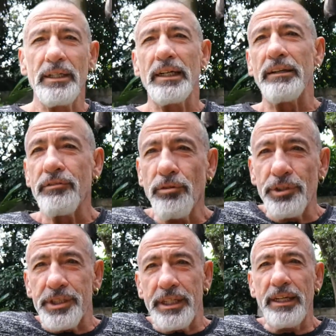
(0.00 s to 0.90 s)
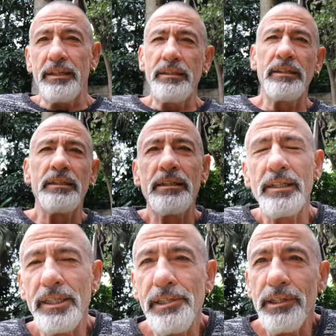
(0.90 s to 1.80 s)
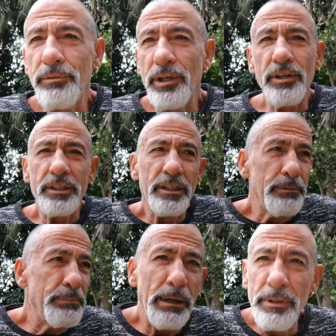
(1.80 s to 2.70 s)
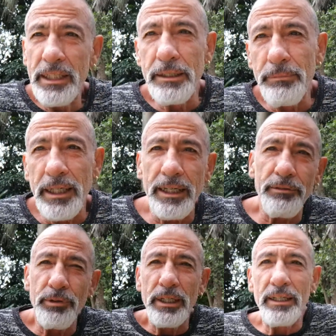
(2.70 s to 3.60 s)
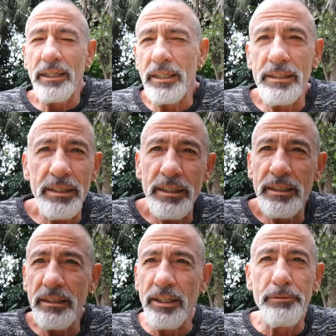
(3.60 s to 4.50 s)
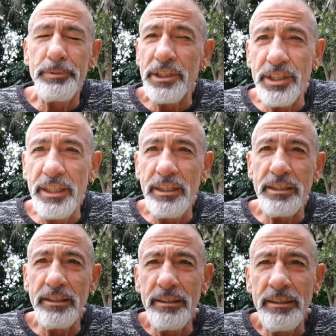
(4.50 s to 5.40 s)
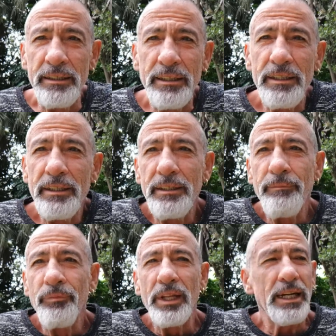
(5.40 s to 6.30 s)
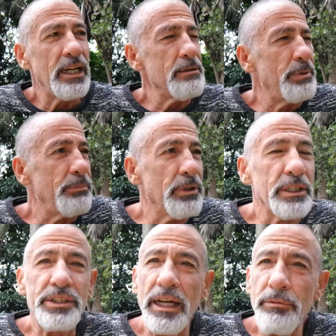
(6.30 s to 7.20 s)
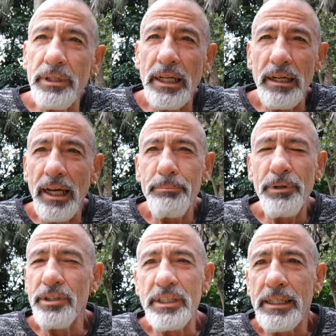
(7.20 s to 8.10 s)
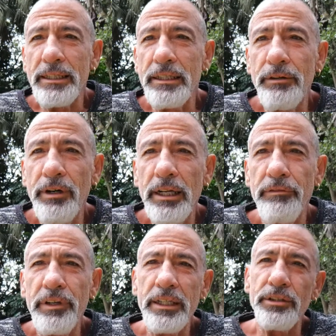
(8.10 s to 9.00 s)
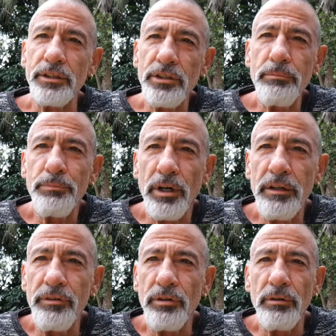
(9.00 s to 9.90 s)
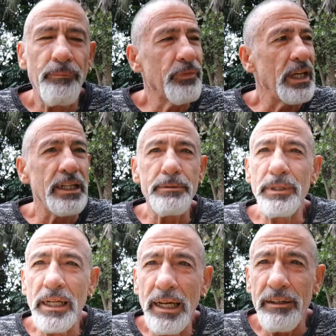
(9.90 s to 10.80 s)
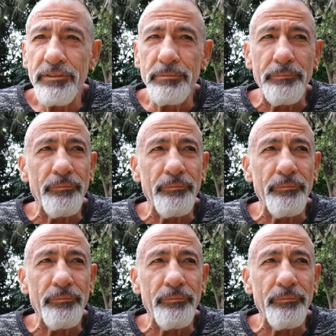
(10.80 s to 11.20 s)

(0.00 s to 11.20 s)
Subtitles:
And of course, then we've got the public domain where open season and people can say what they like because it doesn't really affect you. It's not part of your intimate life.